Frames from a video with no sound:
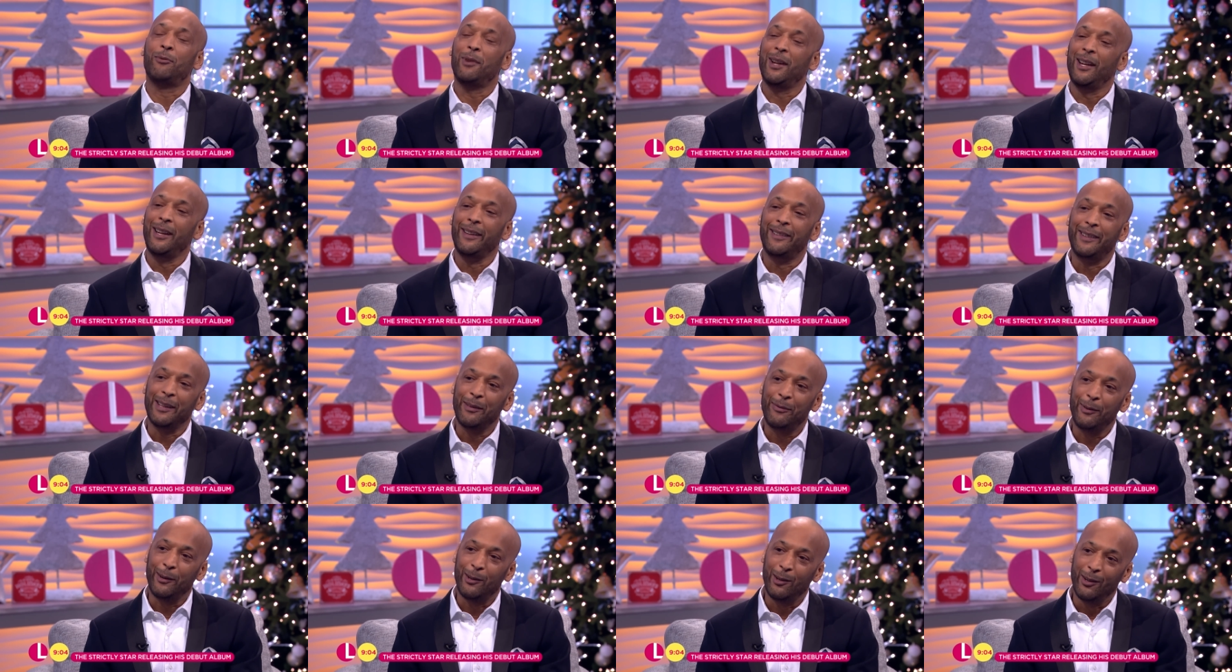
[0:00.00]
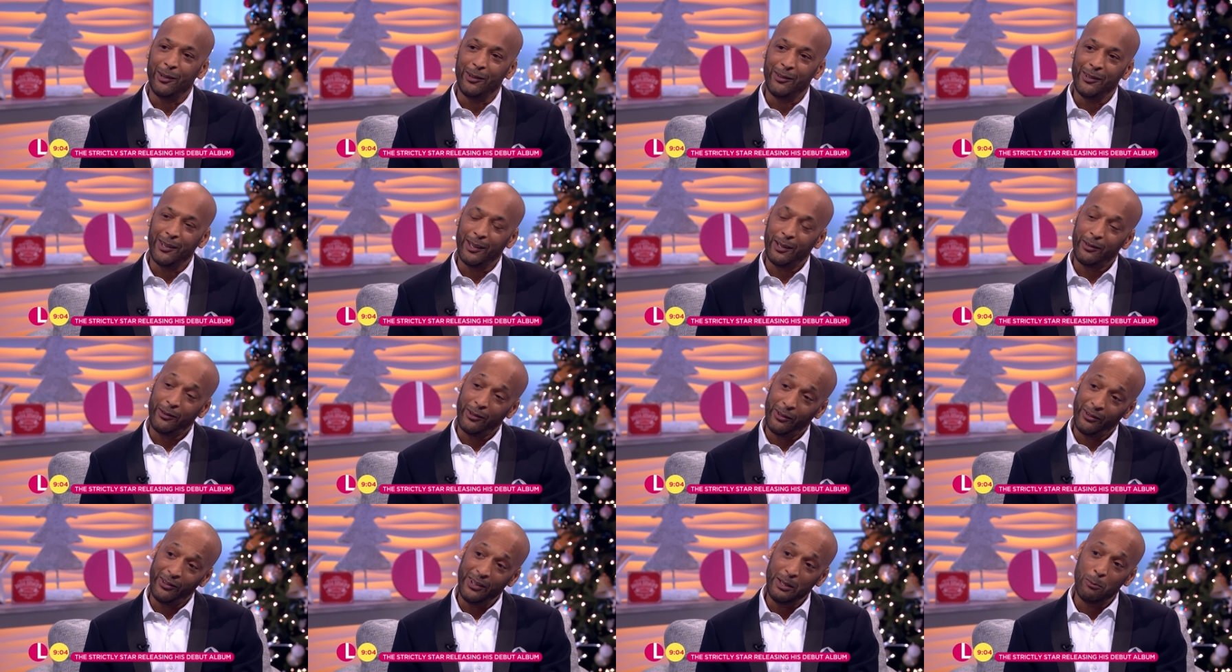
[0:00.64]
It's really difficult, isn't it,
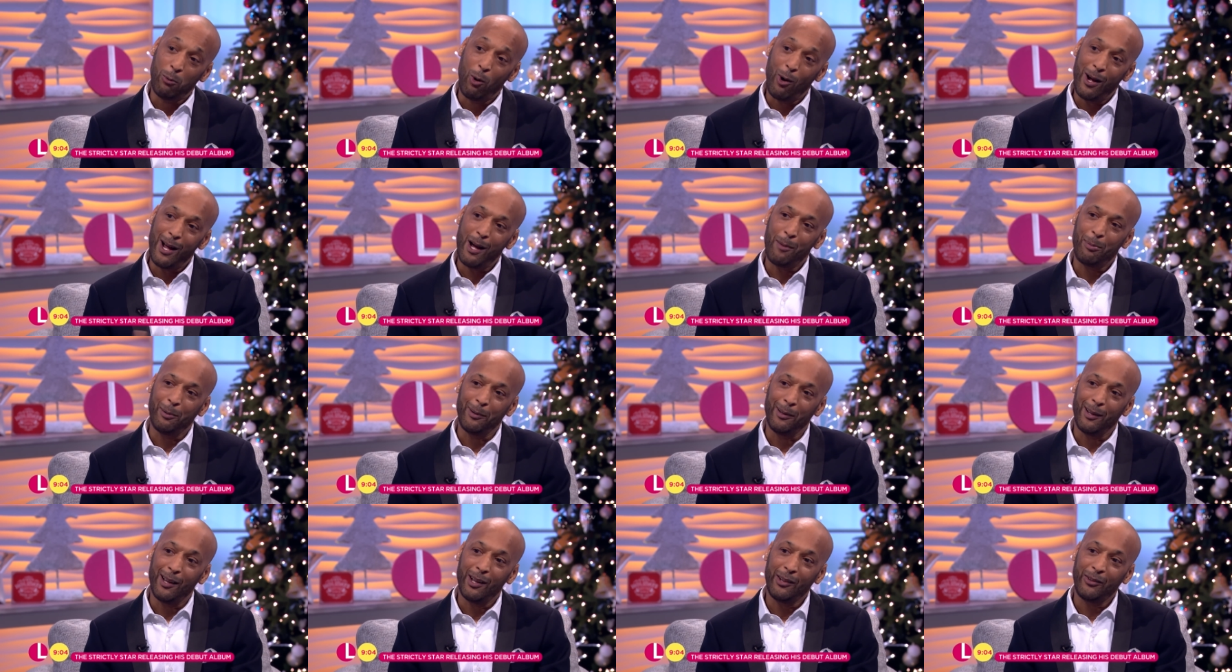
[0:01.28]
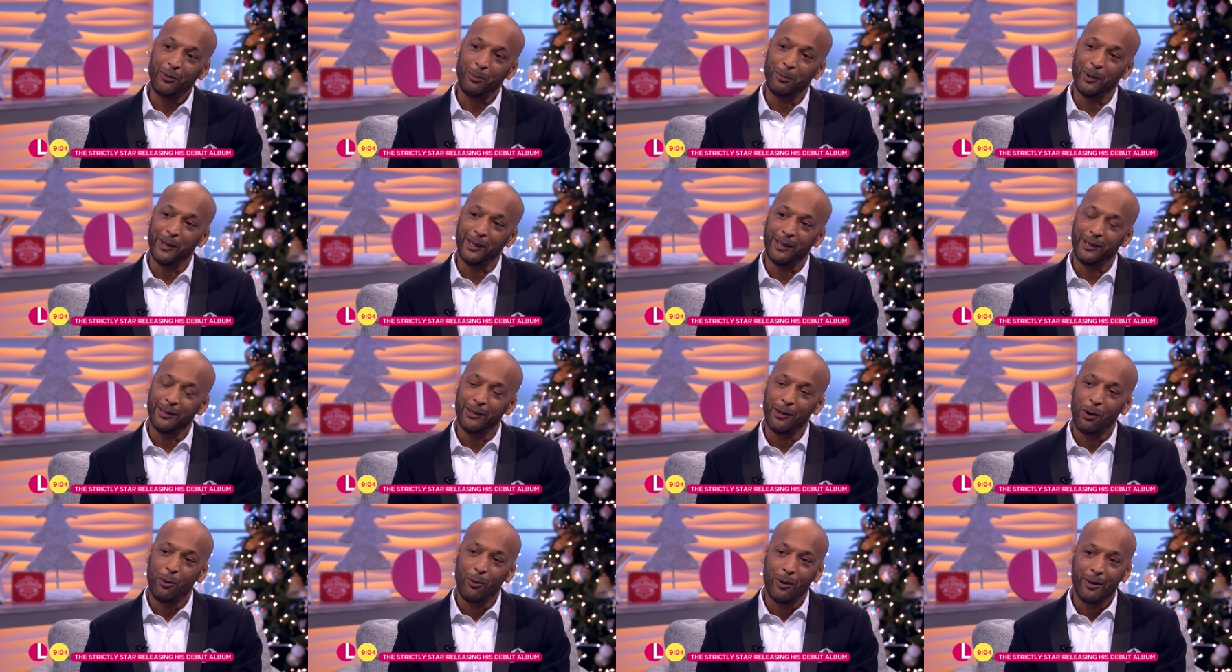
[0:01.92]
to see what happened last
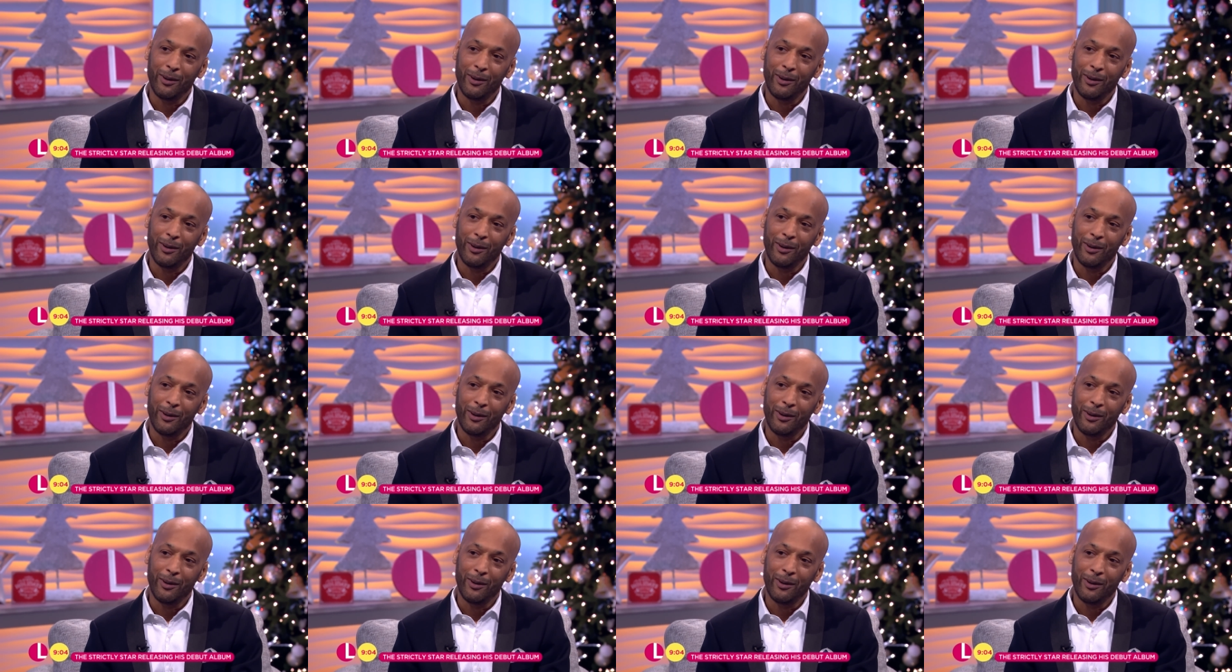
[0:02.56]
week.